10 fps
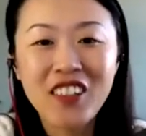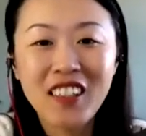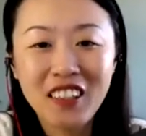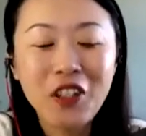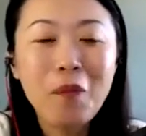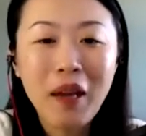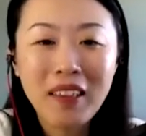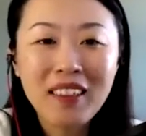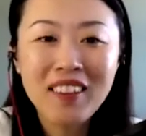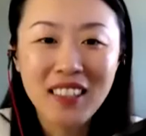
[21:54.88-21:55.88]
a little
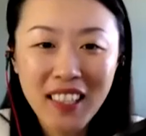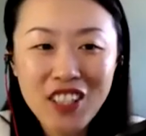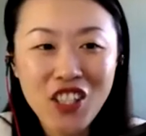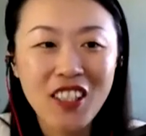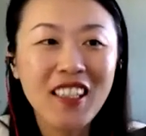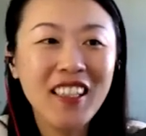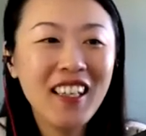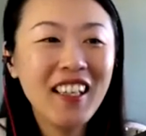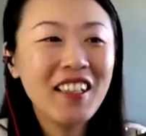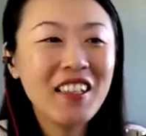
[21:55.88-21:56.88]
bit in the kitchen.
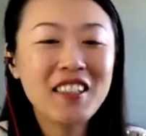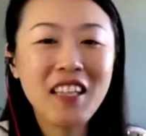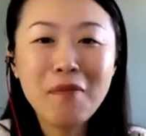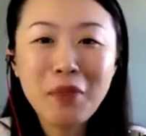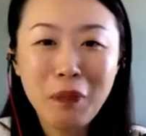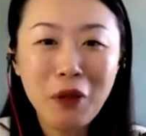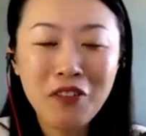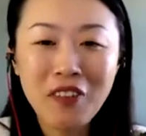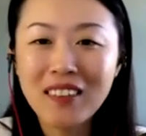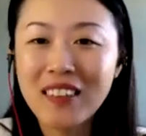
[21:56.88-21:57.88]
Some
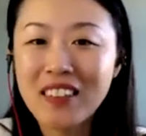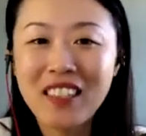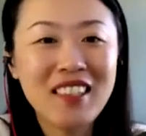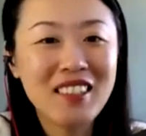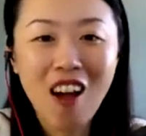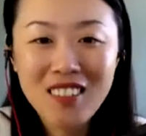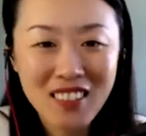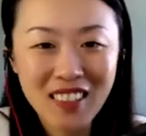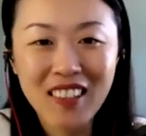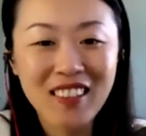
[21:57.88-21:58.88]
people find it's
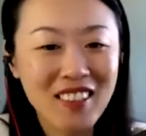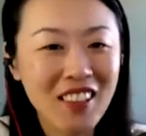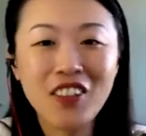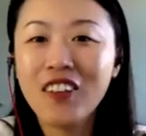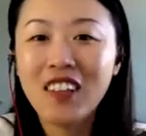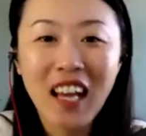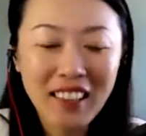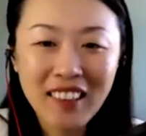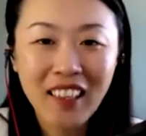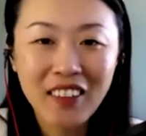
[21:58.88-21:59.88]
exhausting. They don't
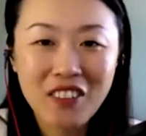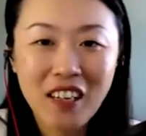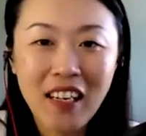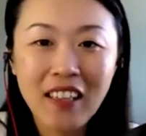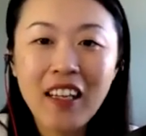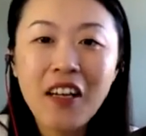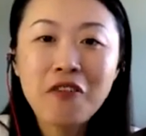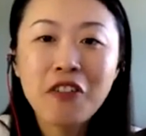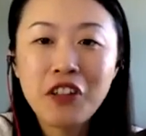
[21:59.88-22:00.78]
like it, right? For